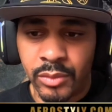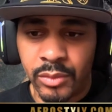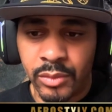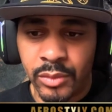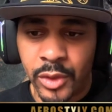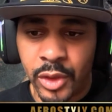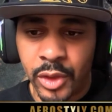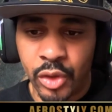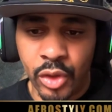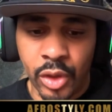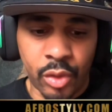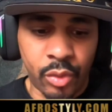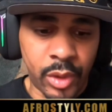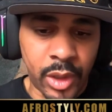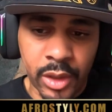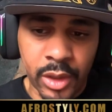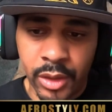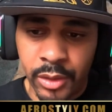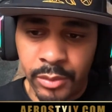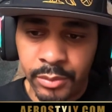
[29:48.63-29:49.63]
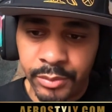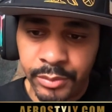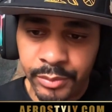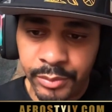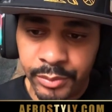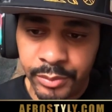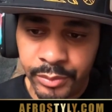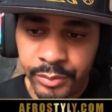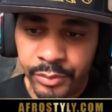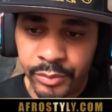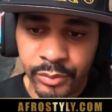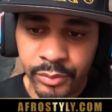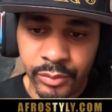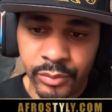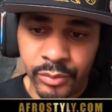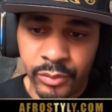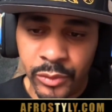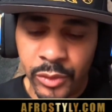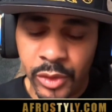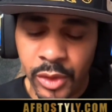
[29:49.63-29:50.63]
then you are welcome.
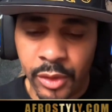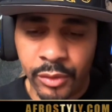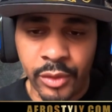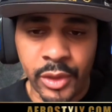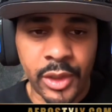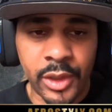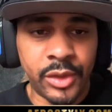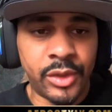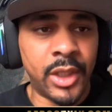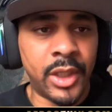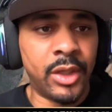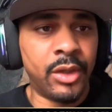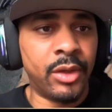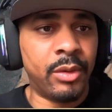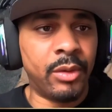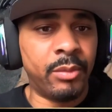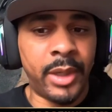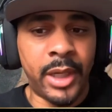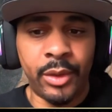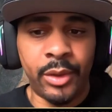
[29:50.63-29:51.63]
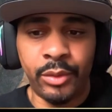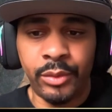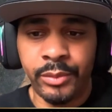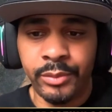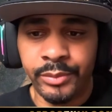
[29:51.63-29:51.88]
You have the link together on the panel.